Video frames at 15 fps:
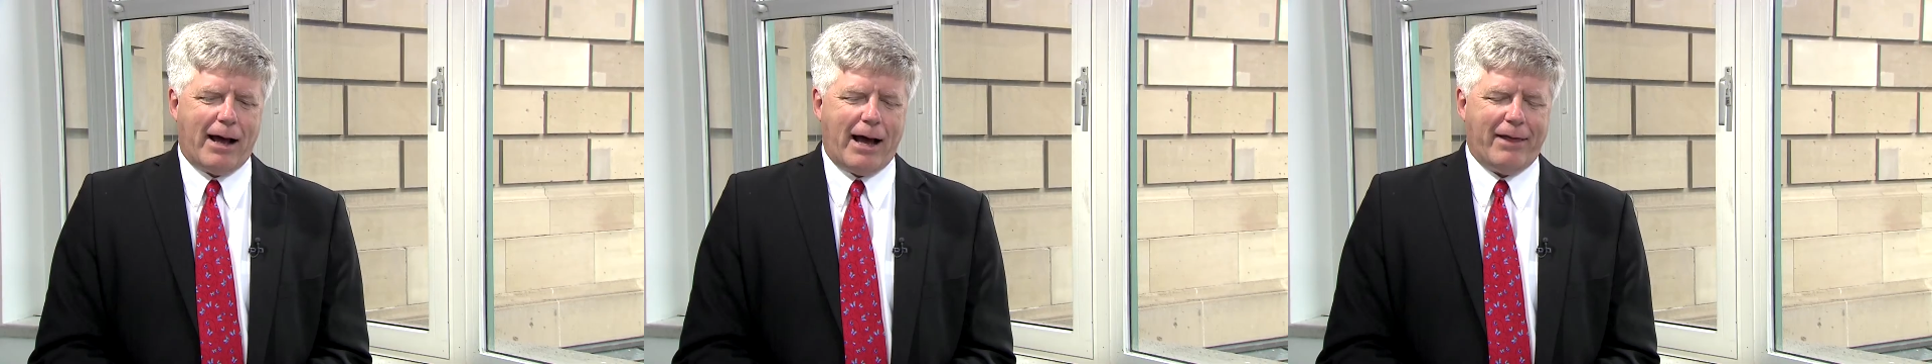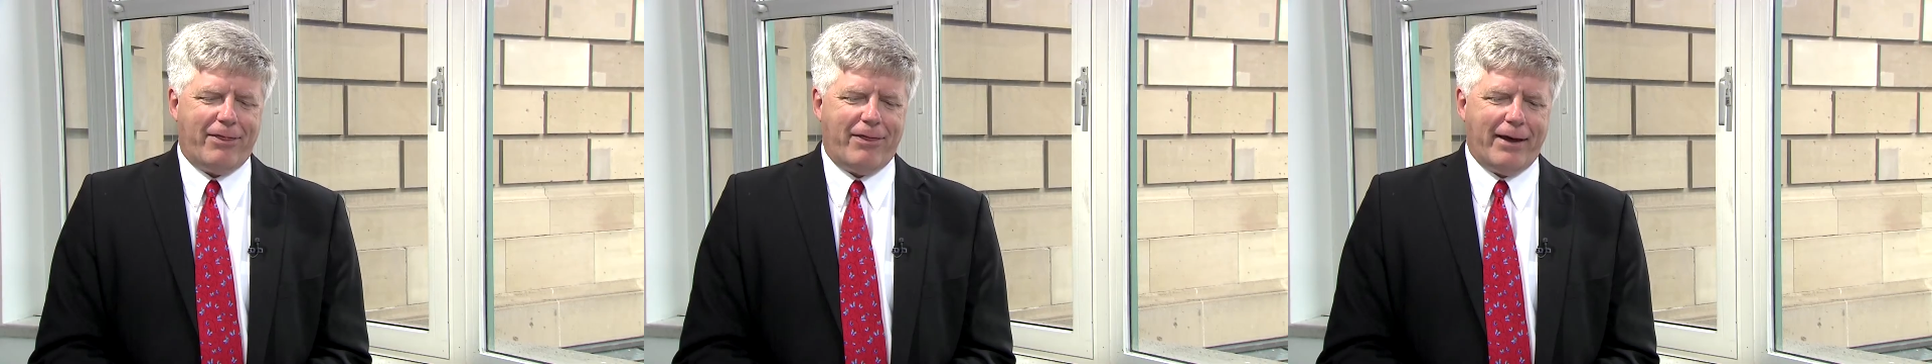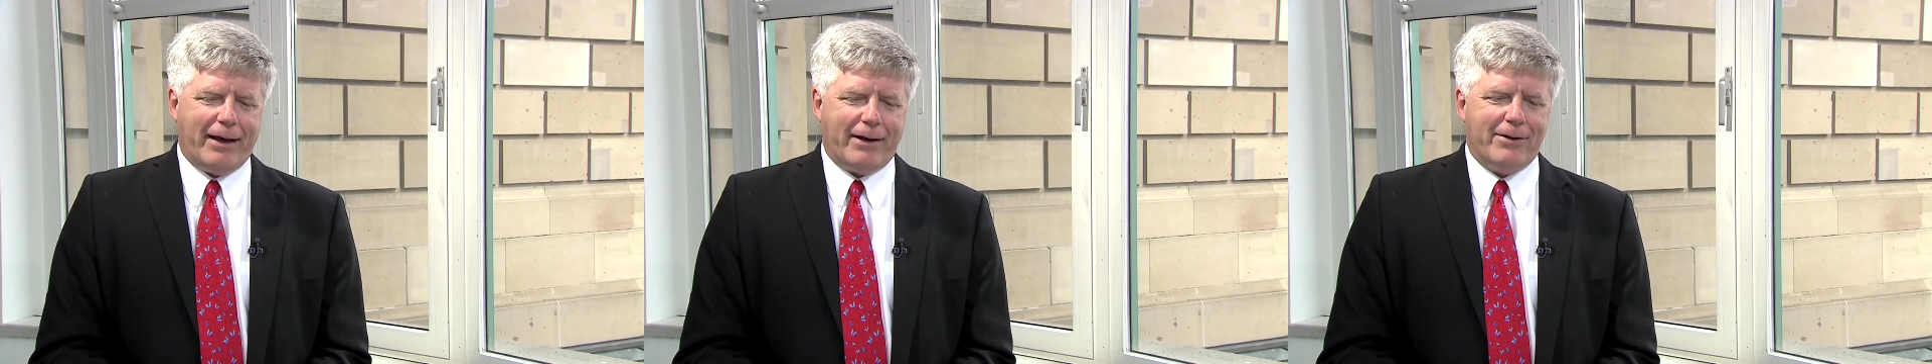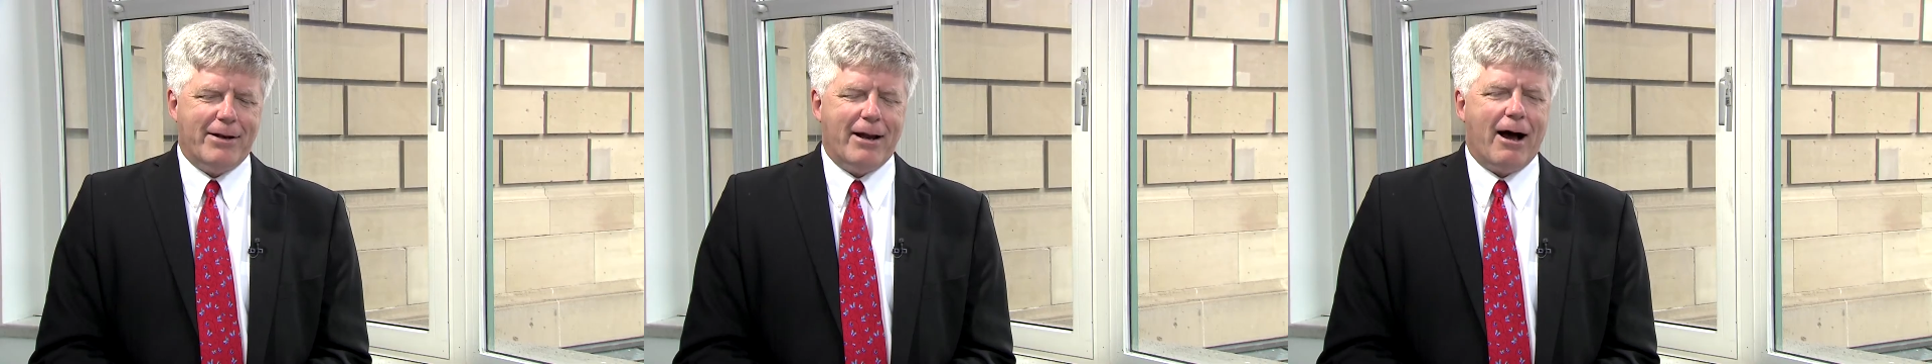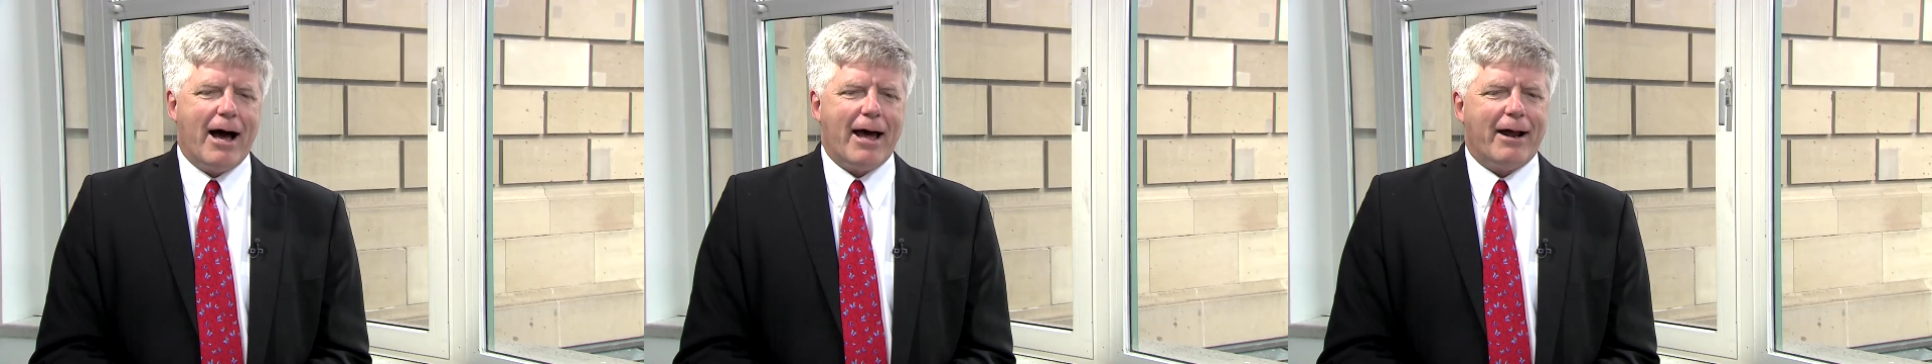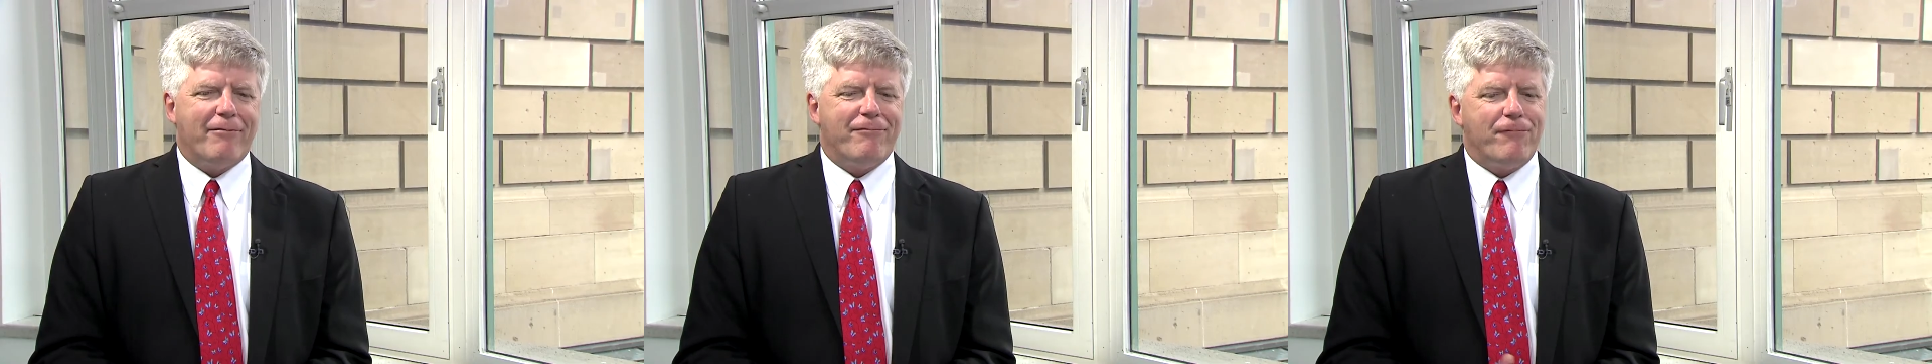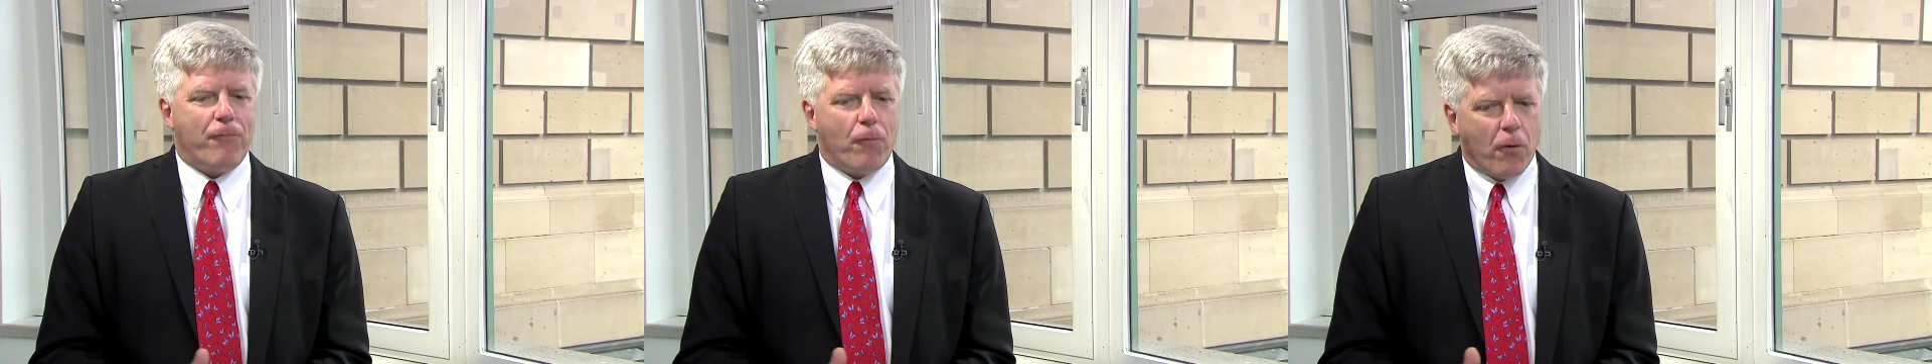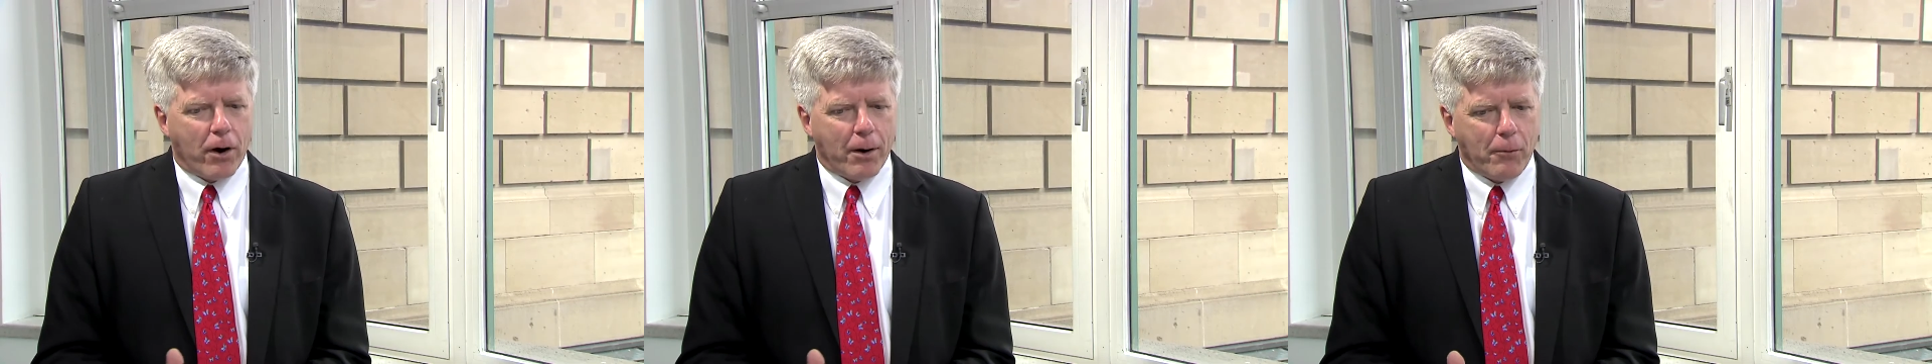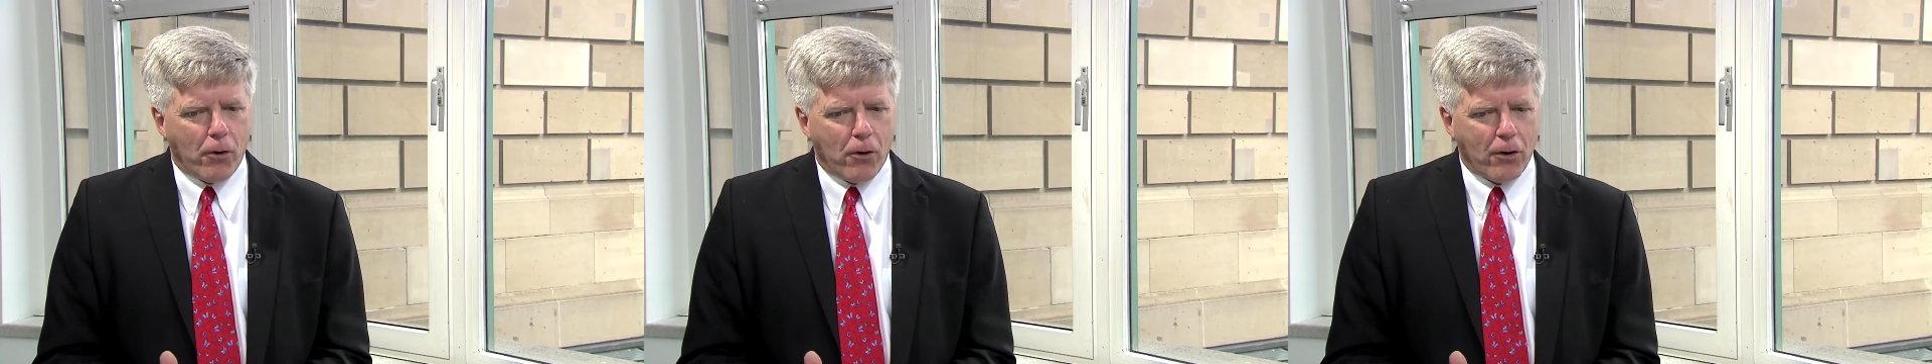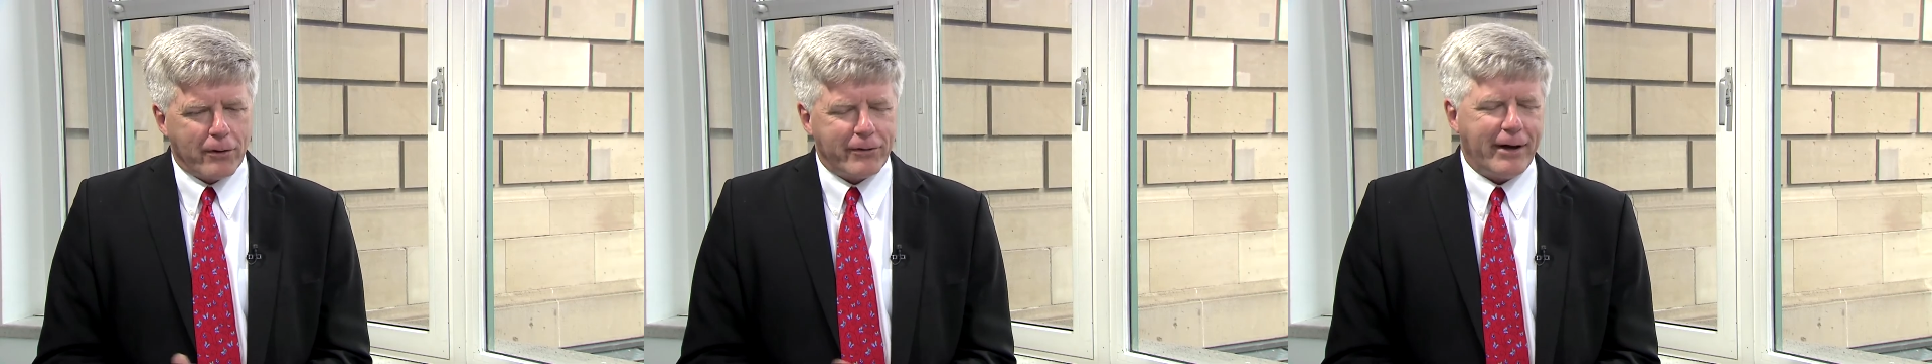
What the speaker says: I think not a formal